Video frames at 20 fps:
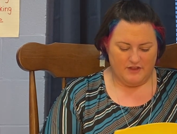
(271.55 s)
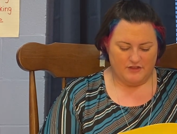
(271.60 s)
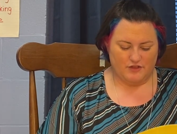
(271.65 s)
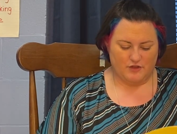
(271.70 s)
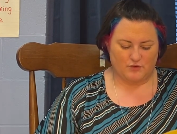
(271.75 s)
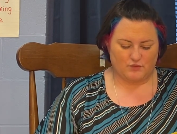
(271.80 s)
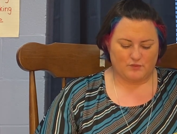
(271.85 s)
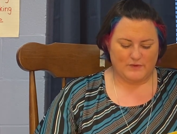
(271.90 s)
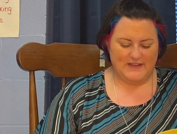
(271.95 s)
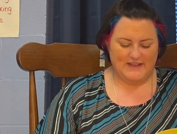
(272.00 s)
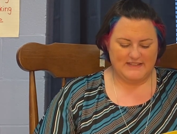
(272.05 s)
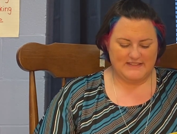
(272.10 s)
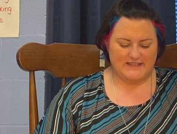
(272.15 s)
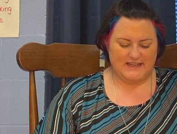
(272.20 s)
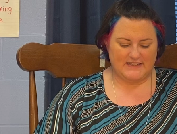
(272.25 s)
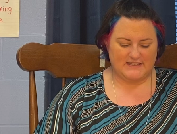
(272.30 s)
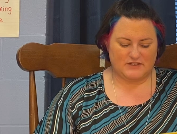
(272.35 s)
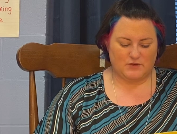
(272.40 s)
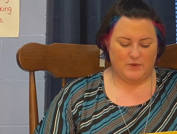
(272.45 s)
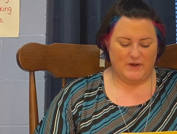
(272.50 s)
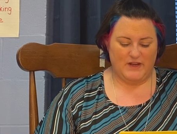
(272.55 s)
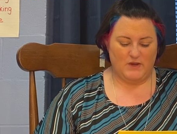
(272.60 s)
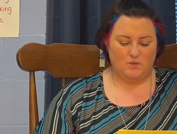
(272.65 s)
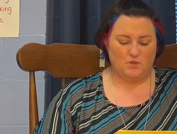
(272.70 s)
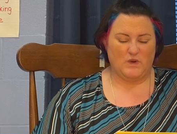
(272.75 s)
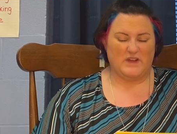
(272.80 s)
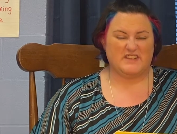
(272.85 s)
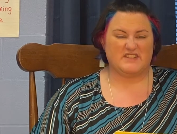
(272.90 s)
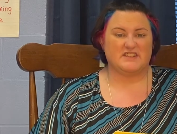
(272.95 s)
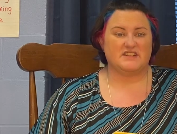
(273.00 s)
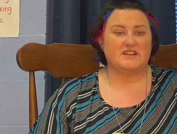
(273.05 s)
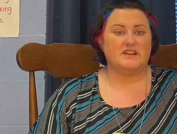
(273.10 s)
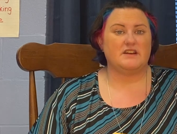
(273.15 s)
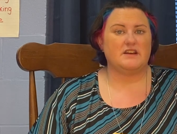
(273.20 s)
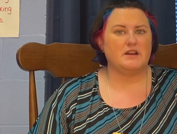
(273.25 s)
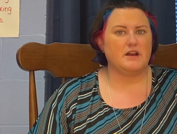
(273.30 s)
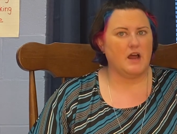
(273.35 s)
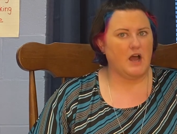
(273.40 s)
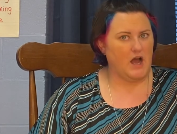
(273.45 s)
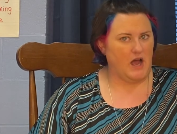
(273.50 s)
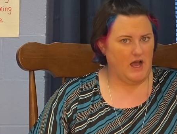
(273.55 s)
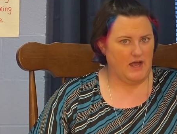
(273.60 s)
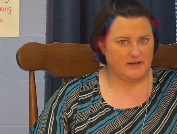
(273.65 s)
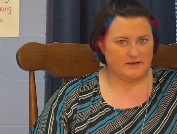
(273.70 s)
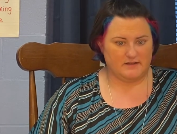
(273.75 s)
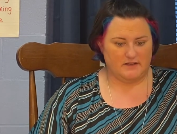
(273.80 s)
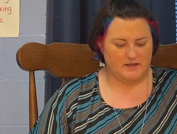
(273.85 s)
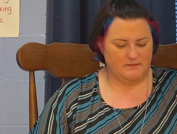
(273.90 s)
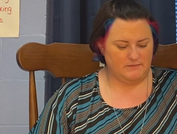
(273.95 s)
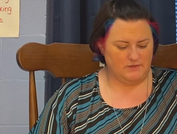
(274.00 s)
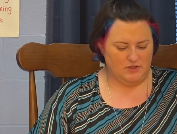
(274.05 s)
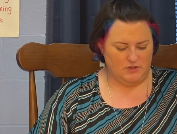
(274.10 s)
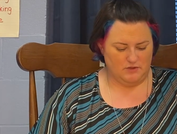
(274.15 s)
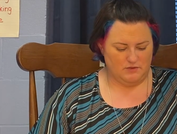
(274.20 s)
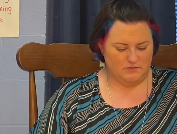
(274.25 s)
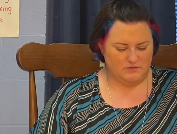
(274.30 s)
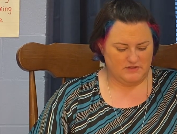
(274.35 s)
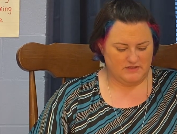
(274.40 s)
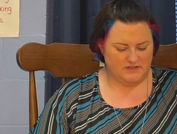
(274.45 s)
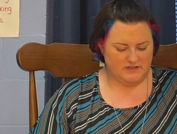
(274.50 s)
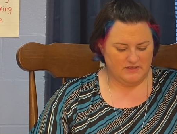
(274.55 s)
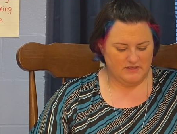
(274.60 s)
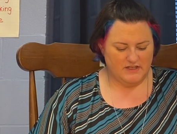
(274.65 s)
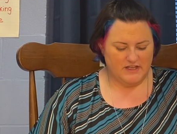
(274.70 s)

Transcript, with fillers: The recess queen was not amused.